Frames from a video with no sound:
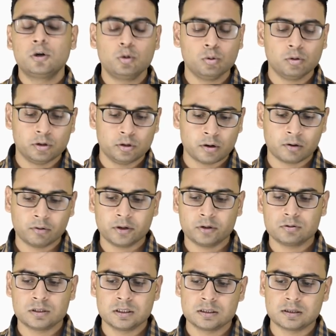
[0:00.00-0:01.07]
tool, you are going
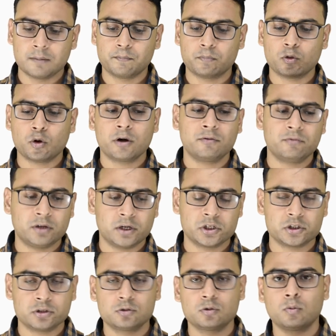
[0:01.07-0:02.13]
to see some
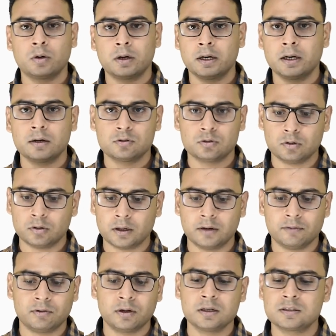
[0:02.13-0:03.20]
notifications over here. So you can
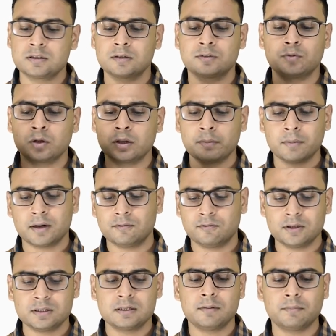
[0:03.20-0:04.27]
definitely search for them and
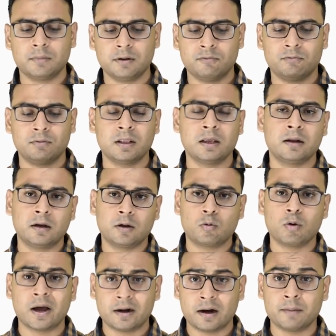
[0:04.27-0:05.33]
fix them if they
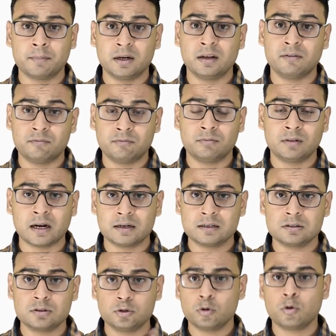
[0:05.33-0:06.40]
require, I mean, if that
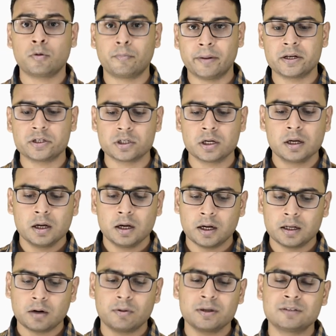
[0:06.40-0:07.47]
is your page.
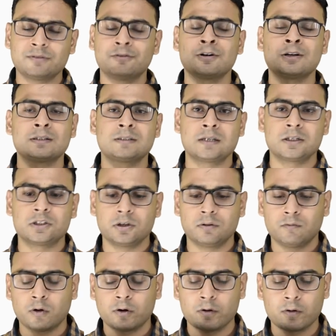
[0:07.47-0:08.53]
Otherwise, if you are searching
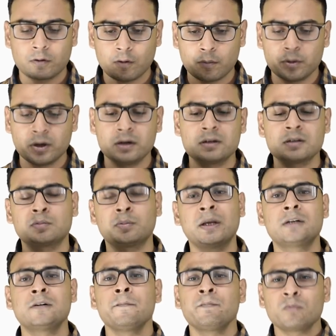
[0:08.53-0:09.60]
for your competitor's
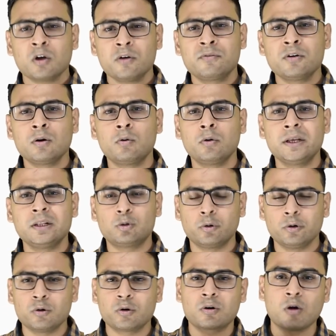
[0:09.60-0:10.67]
page, or if you are going
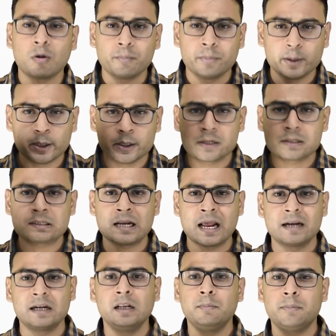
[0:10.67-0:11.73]
through your competitor's
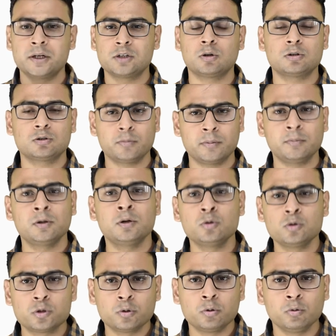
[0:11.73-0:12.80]
landing page also, people
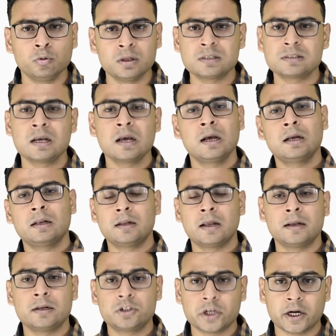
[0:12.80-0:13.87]
used to do this.
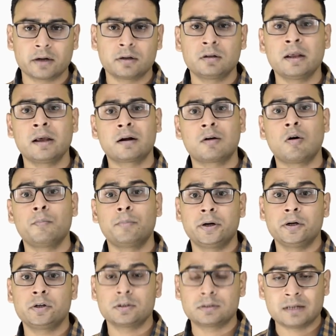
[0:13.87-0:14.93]
They check their
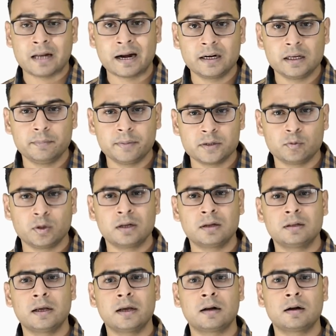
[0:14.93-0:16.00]
competitor's landing page, whether
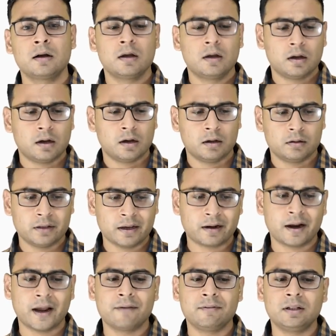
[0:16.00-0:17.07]
they are
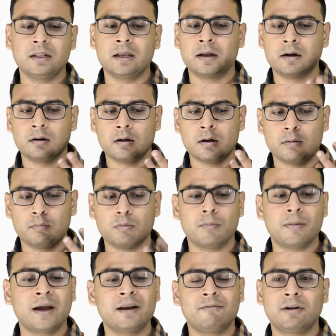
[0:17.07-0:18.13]
having their
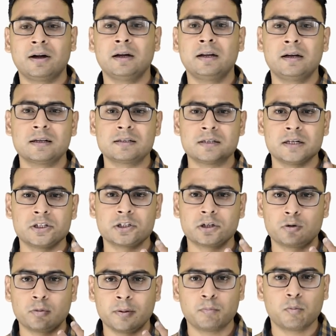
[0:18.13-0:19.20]
mobile friendliness nature
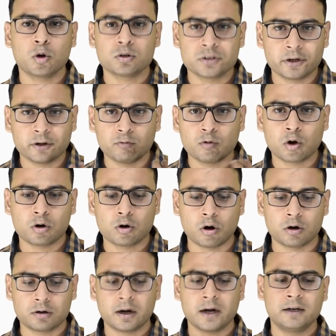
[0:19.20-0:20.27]
to be positive or
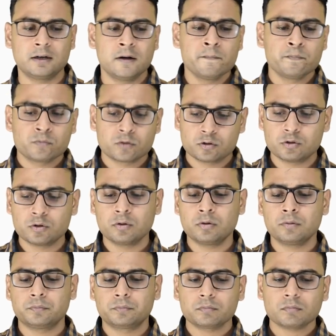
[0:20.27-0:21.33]
not, right? So
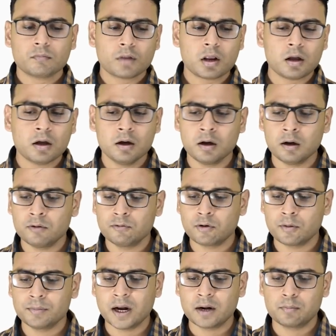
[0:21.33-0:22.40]

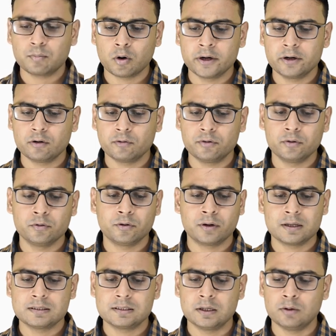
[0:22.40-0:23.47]
from that point of view, you
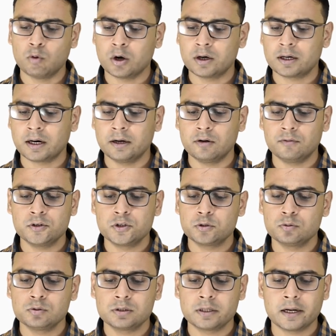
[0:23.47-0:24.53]
can see what kind of
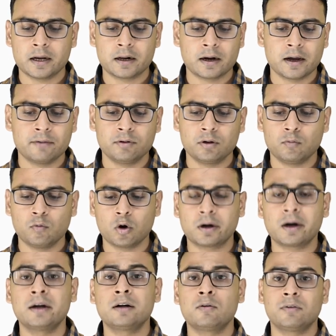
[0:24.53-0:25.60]
issues they are having, what
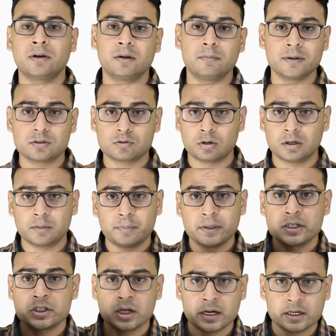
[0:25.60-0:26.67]
kind of elements on the
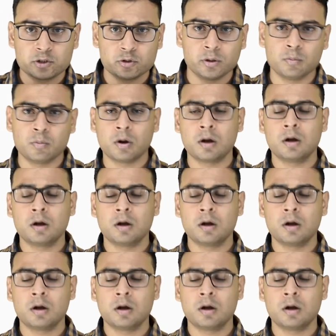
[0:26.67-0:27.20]
page are actually